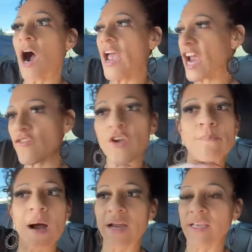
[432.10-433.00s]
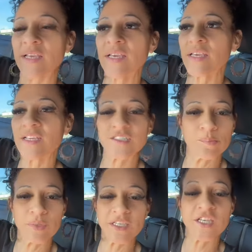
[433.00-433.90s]
everybody is a
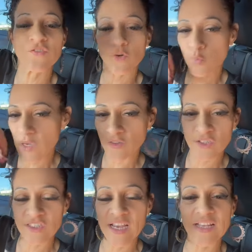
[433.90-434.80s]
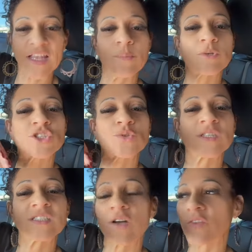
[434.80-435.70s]
believer. We understand that, but you
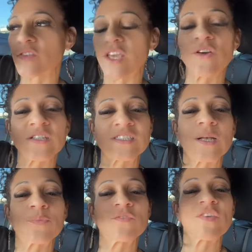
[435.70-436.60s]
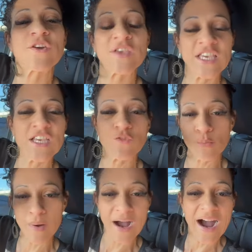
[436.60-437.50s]
could tell that there is something very evil
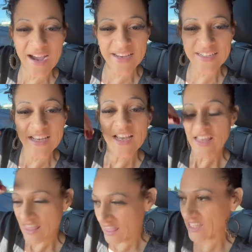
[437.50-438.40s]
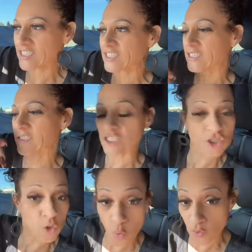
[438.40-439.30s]
behind this
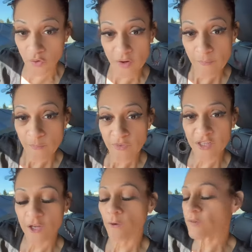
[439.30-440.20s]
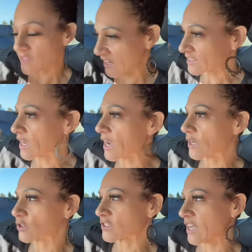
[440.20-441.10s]
disorder. You know, yes, I
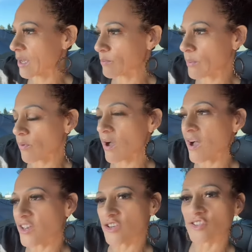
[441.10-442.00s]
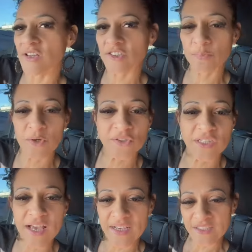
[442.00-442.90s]
understand people, ah, you're trying to
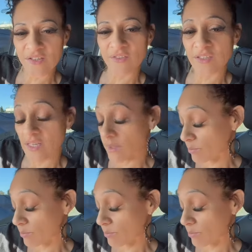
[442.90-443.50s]
spiritualize everything,